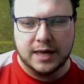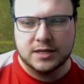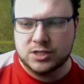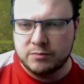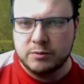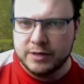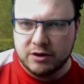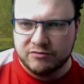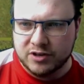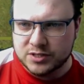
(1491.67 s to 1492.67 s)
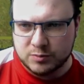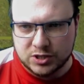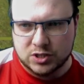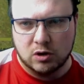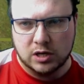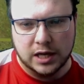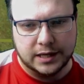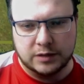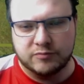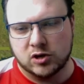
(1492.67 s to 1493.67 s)
Assuming we go first, which is not
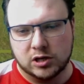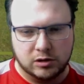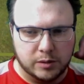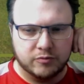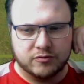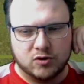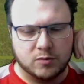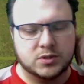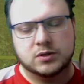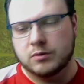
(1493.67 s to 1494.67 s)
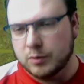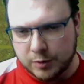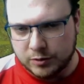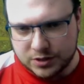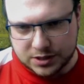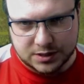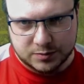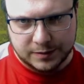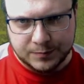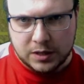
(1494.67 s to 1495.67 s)
unlikely, we've got a low number of drops, although our opponent does as well.